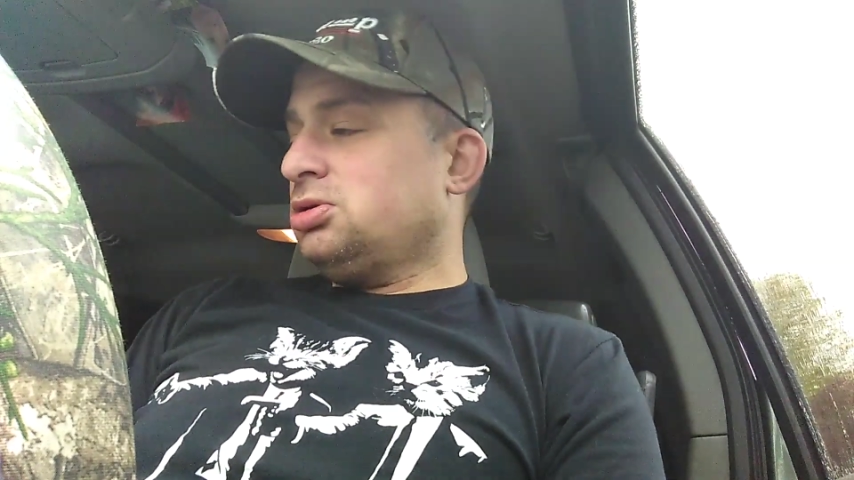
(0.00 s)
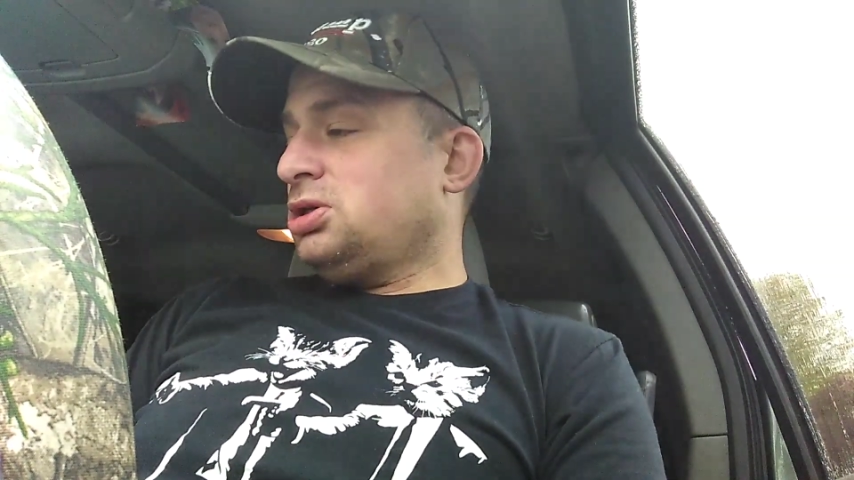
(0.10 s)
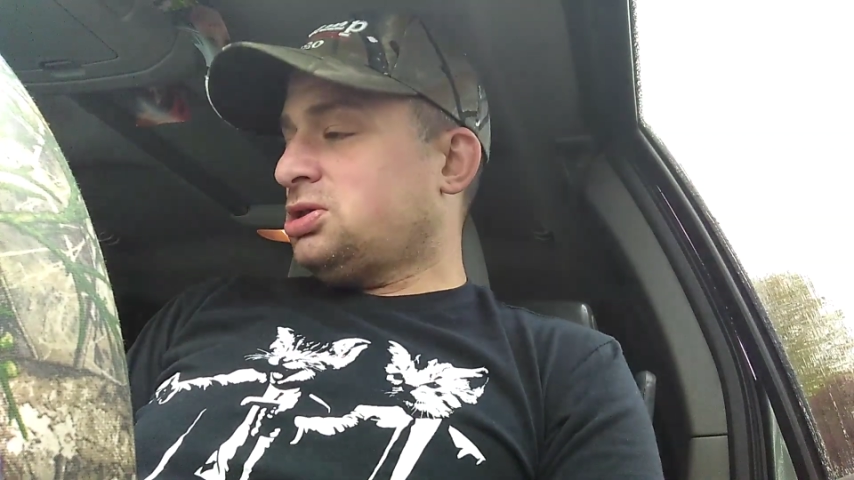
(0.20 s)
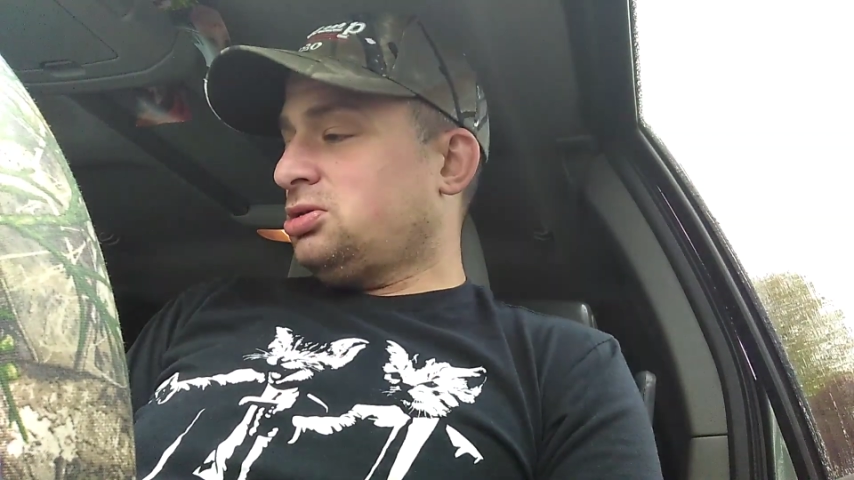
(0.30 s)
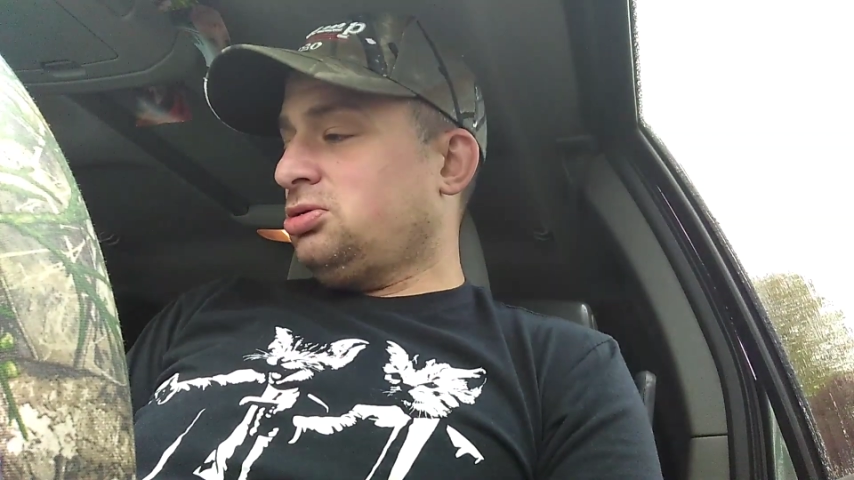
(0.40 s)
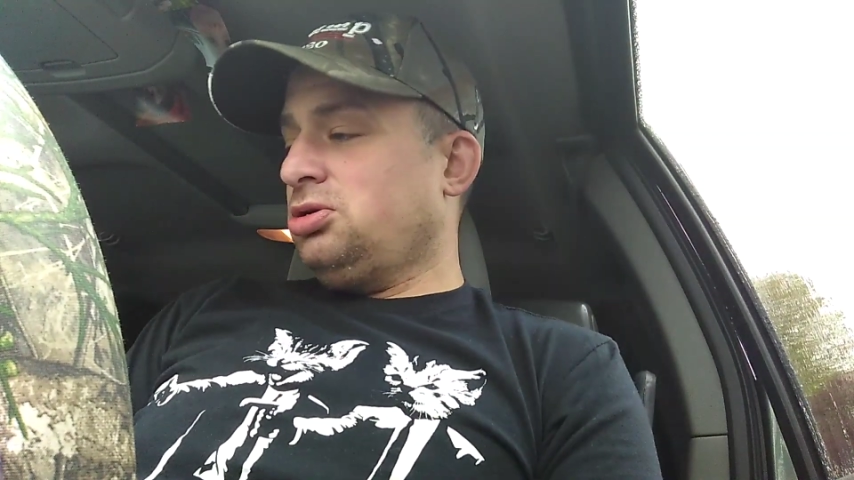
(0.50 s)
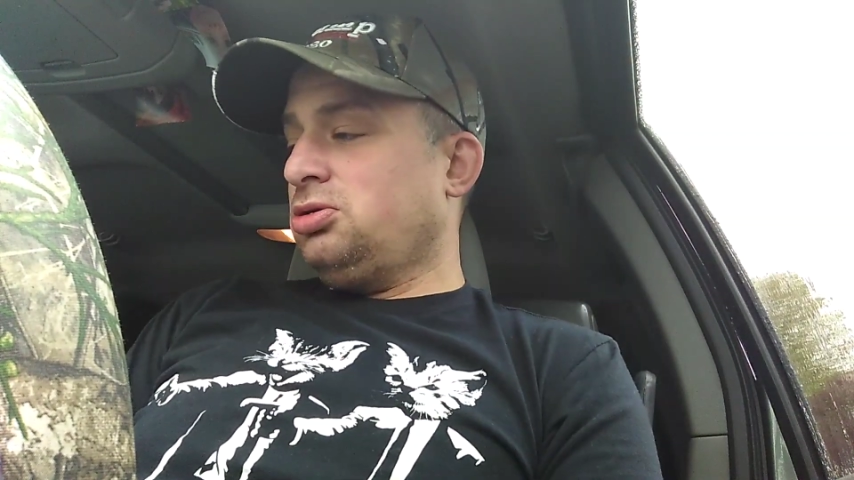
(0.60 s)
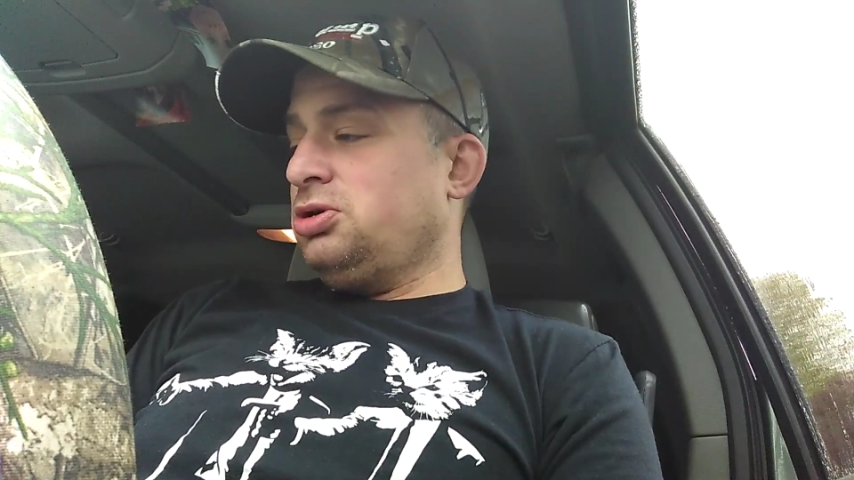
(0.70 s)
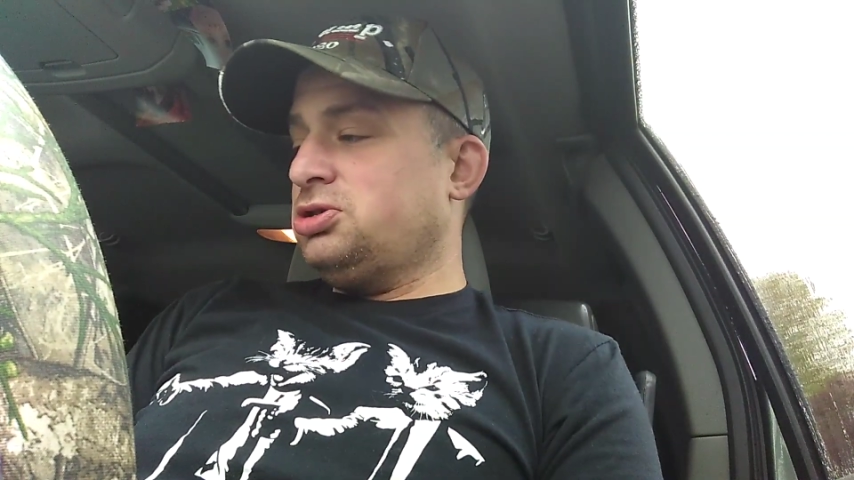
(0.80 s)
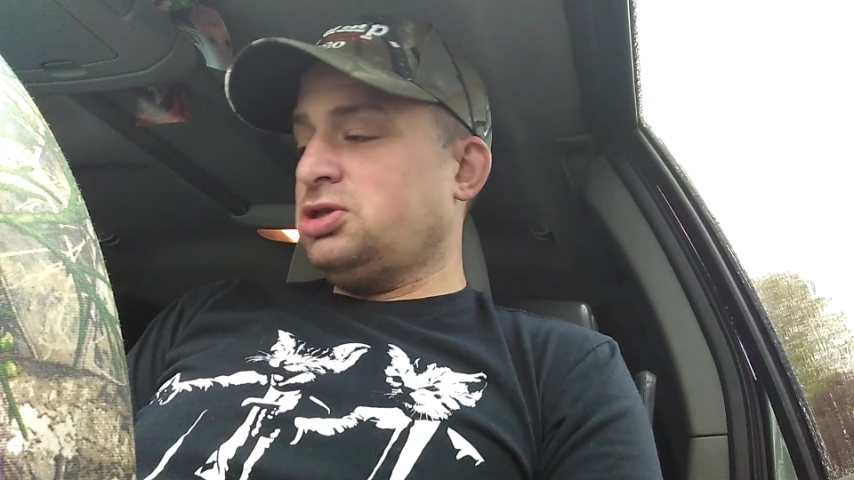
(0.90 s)
I guess a
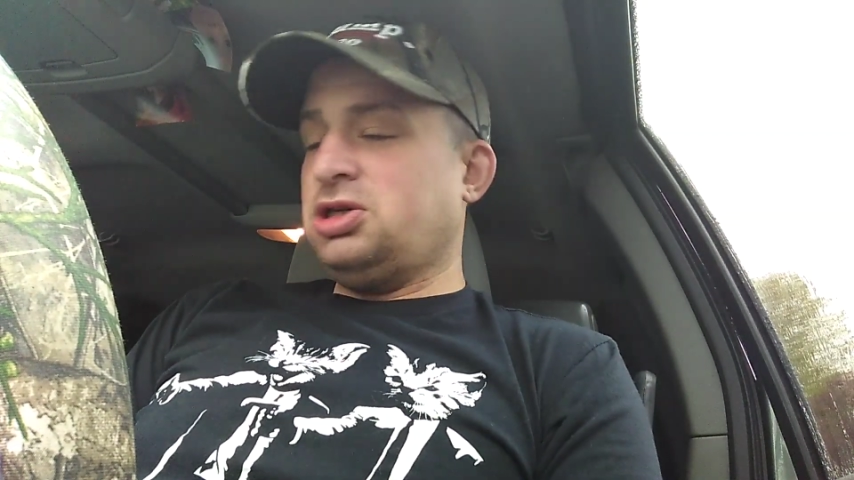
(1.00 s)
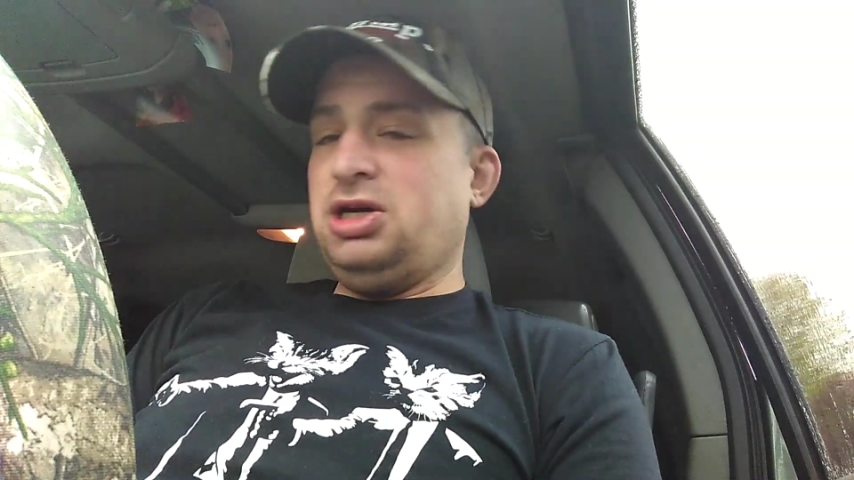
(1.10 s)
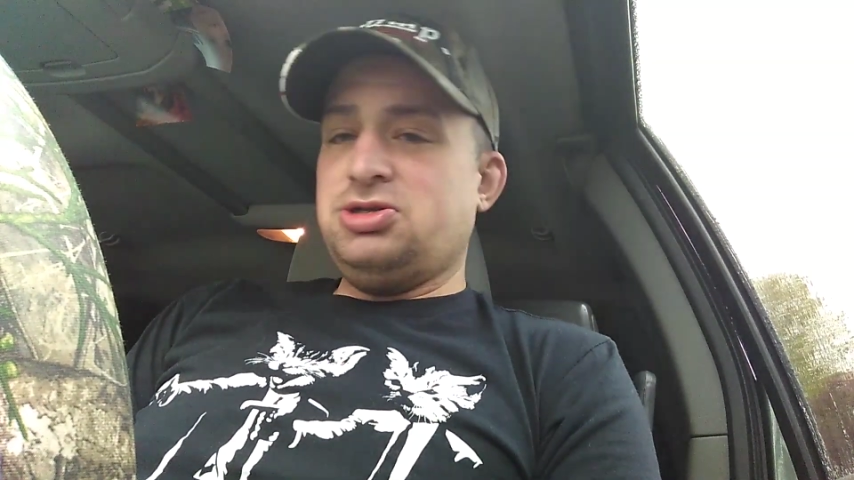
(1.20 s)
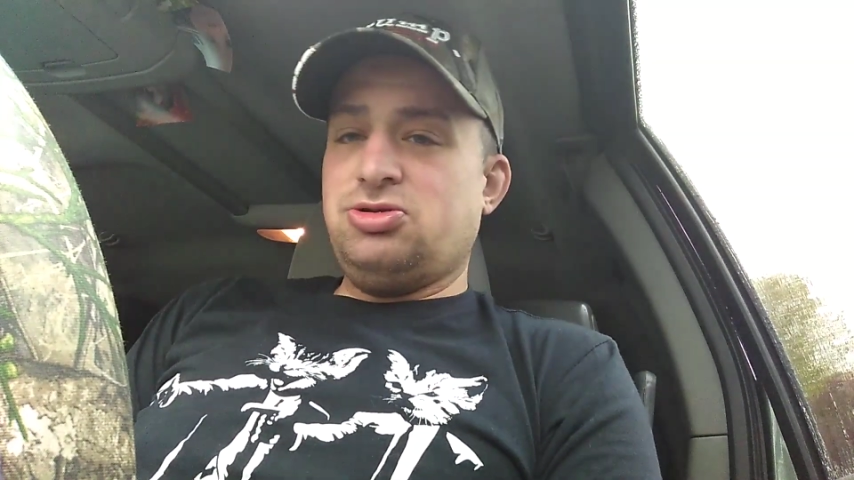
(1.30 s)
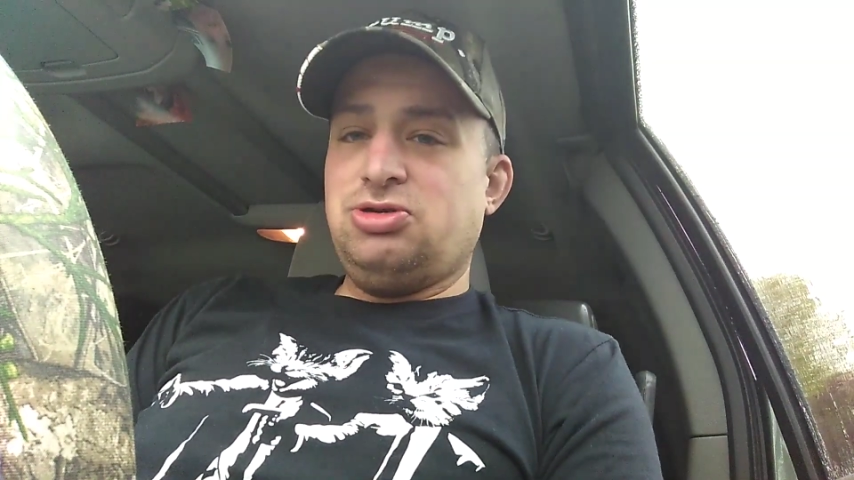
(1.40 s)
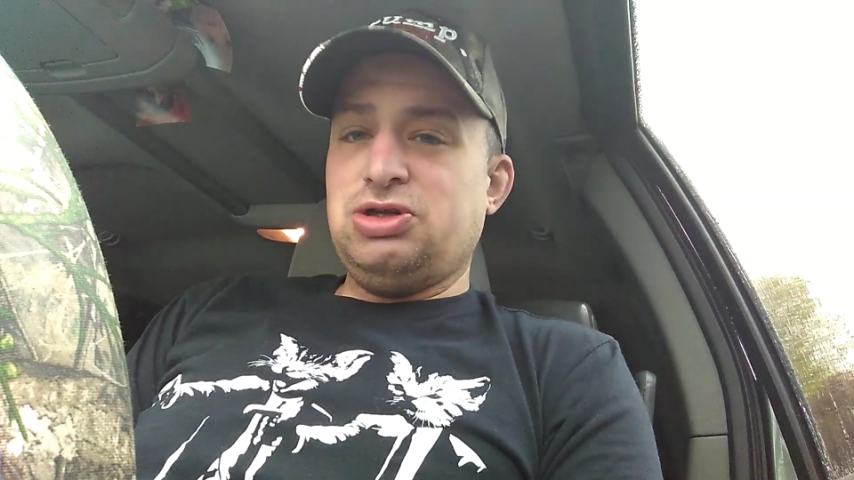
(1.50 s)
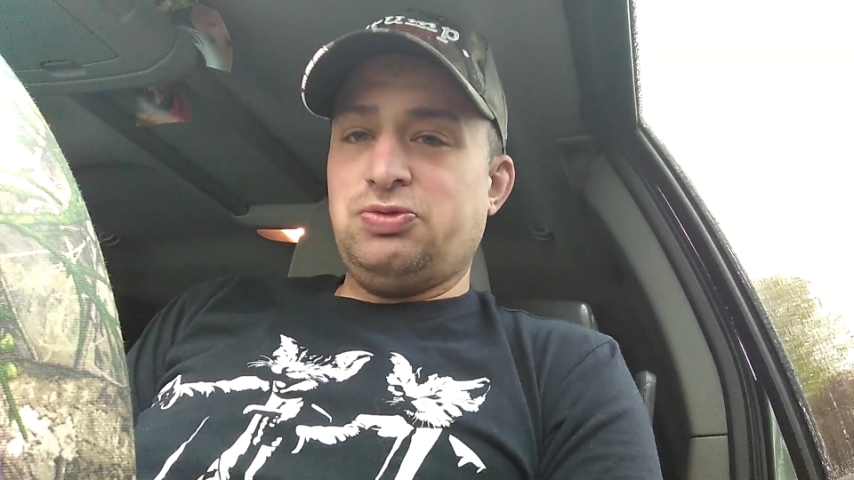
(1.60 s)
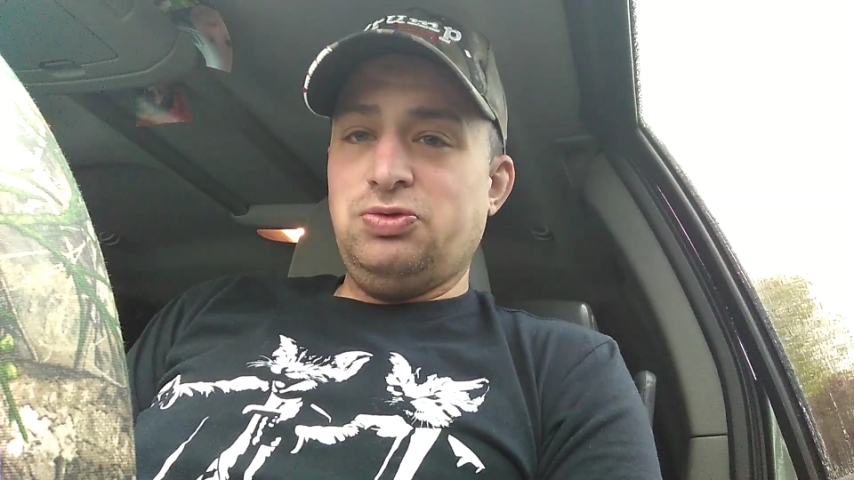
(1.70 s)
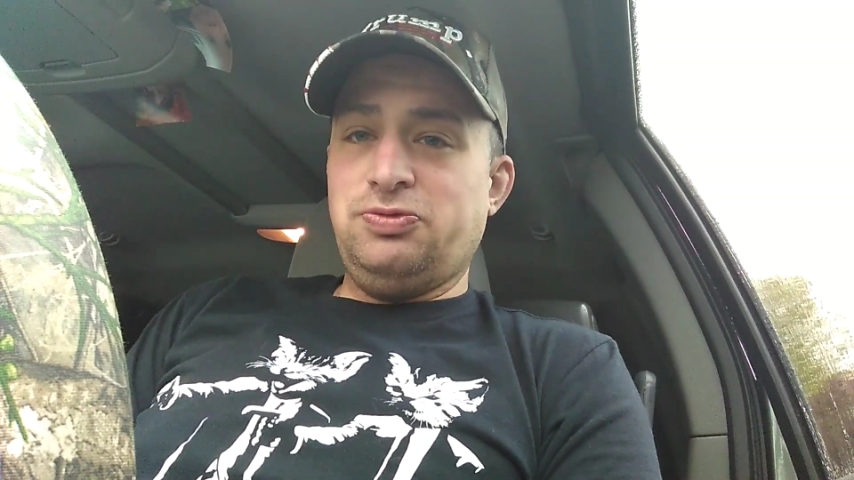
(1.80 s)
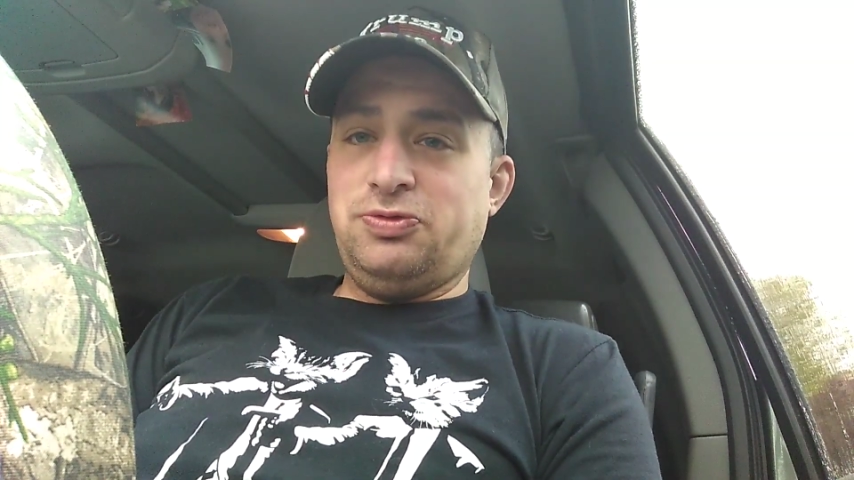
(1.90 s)
little educational /
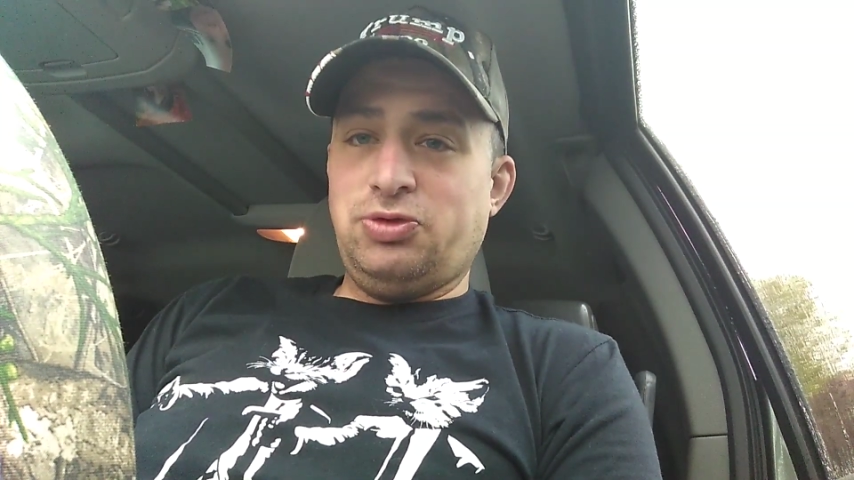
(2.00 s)
food for